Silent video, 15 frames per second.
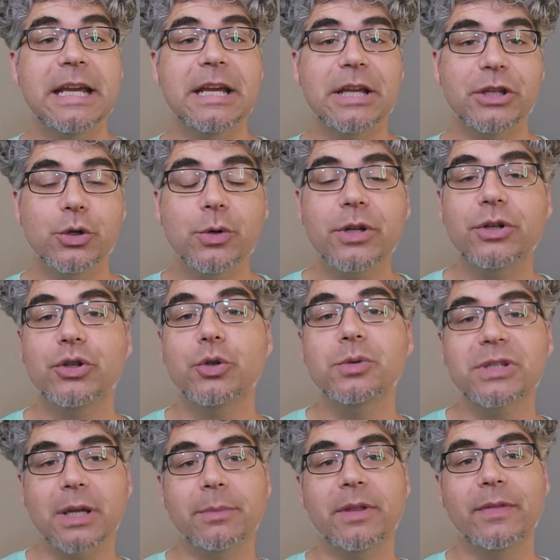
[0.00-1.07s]
You could do
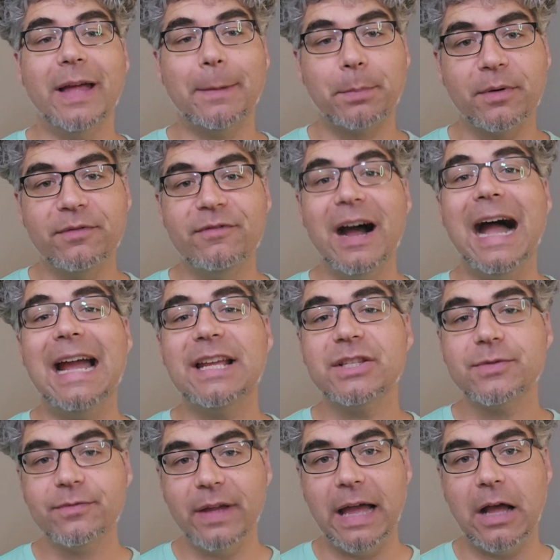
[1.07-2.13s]
something that
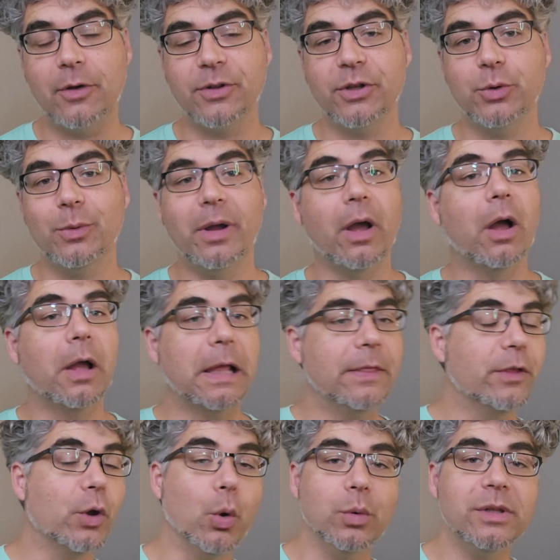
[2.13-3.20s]
provides value, and
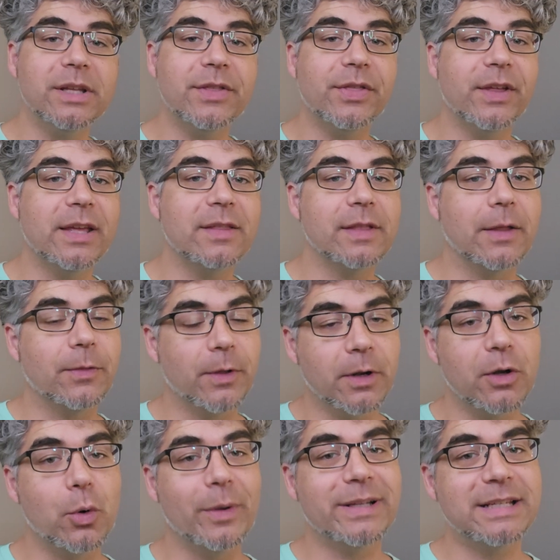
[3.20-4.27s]
the only thing that
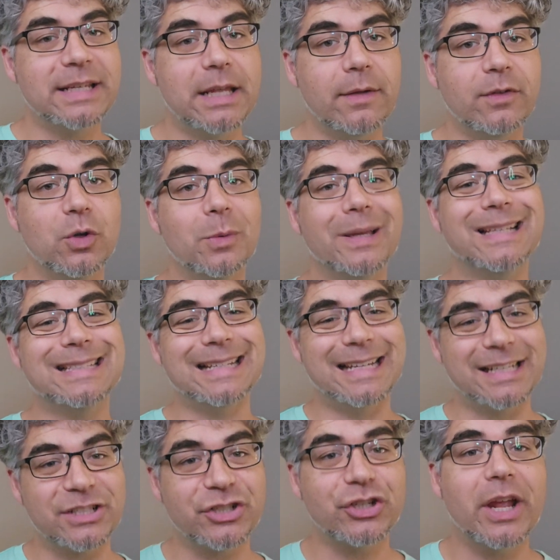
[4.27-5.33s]
they're going to give you is an
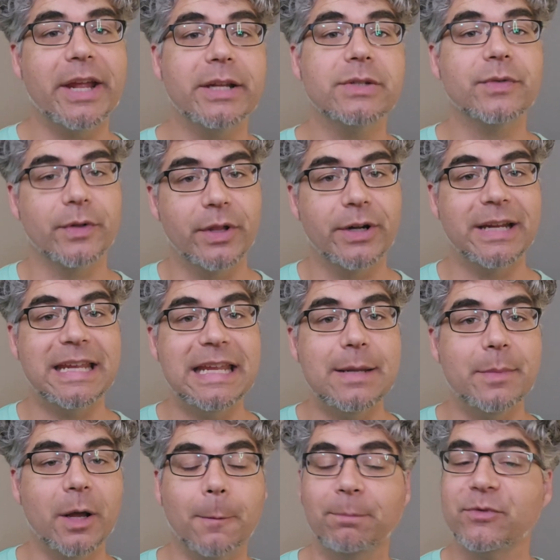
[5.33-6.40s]
exchange for their
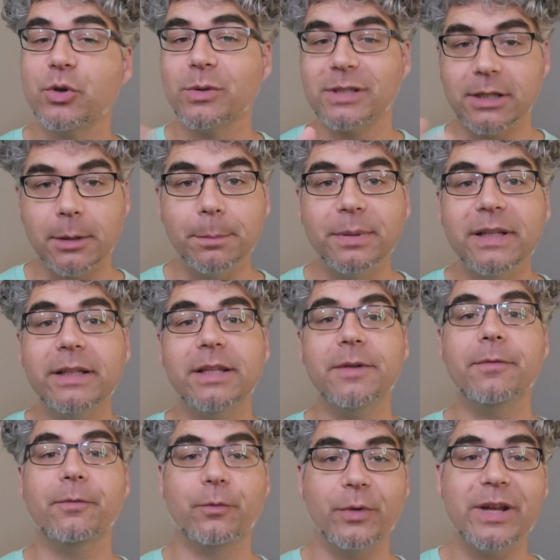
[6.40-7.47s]
email. So it's a completely
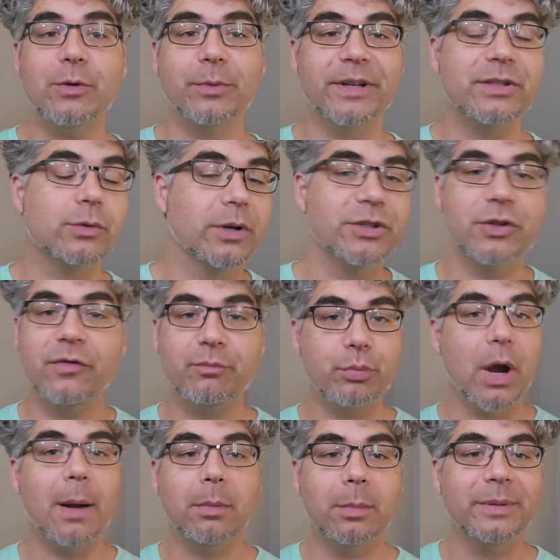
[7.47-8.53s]
free resource. You've
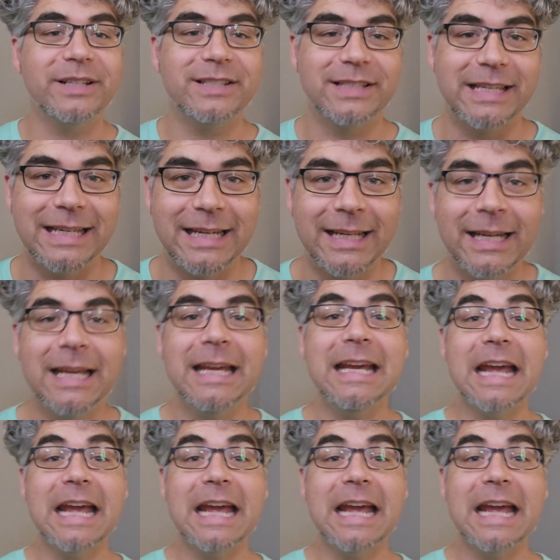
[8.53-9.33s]
probably seen it.